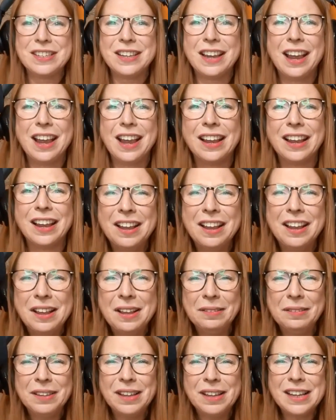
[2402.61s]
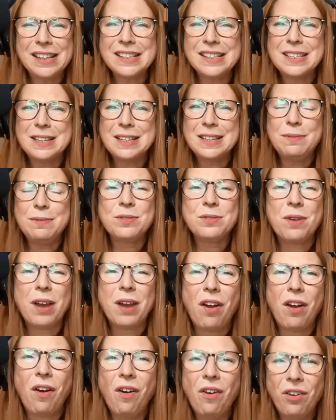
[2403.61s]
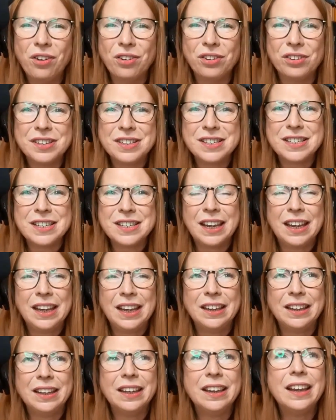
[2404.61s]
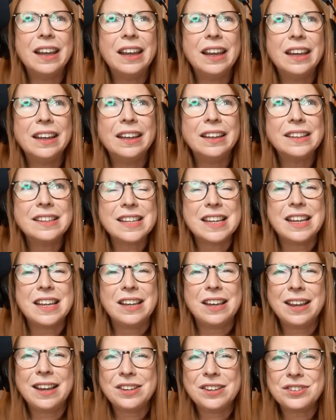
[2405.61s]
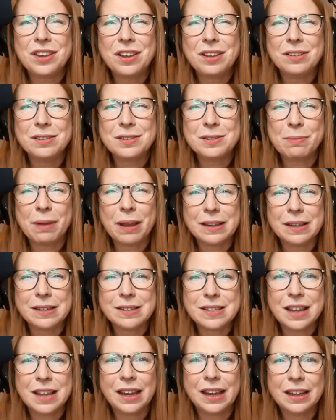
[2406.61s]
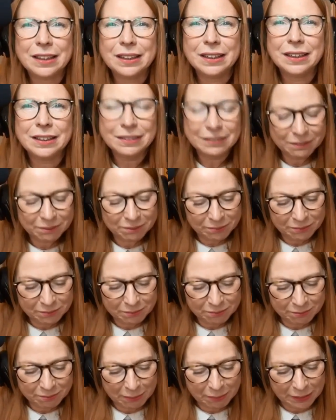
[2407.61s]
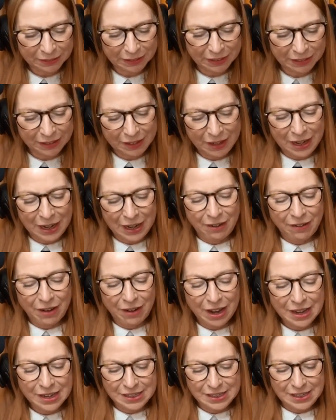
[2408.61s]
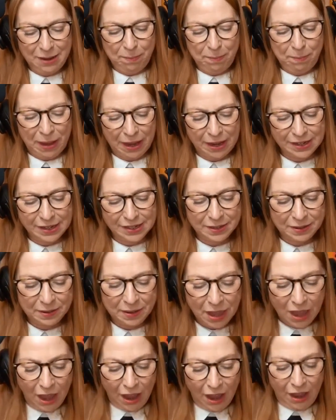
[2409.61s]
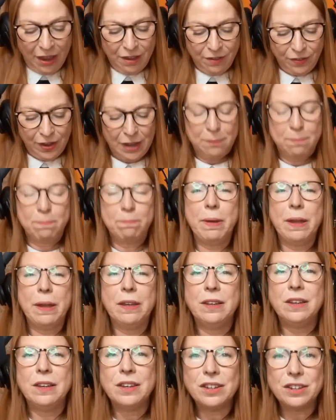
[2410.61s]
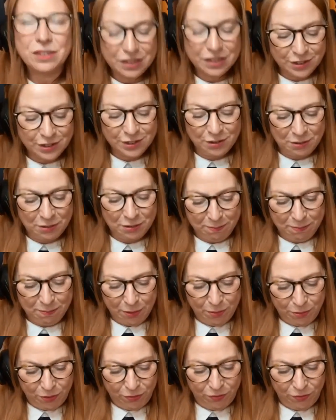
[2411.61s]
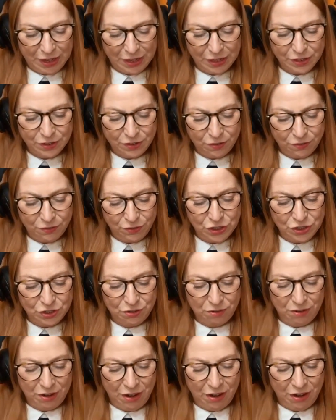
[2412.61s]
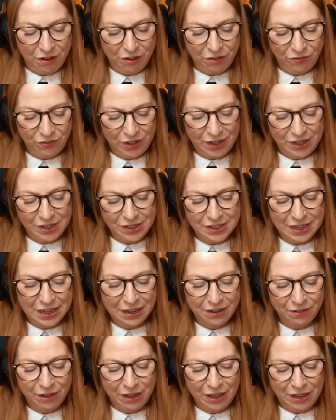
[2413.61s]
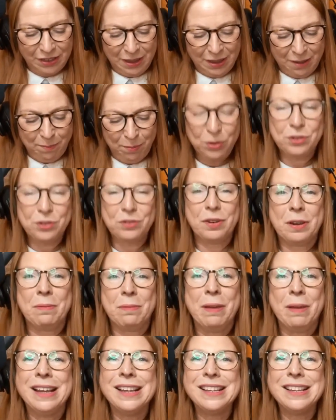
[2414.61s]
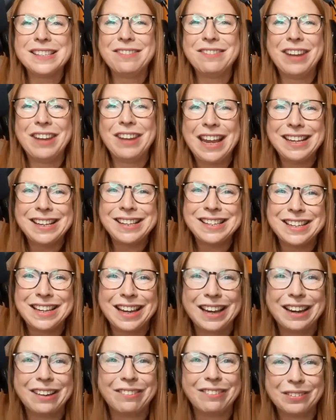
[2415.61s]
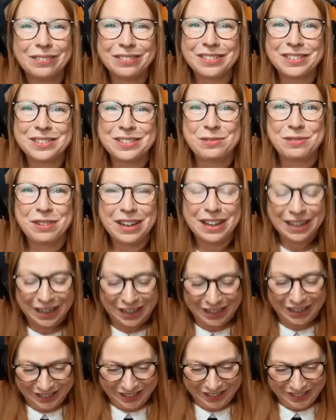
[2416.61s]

like it seems quite odd in a teenage girls magazine. But anyway, dear Pat, I've had bunions on both feet for 2.5 years now, and they're bothering me. Is there an 80-year-old has written in?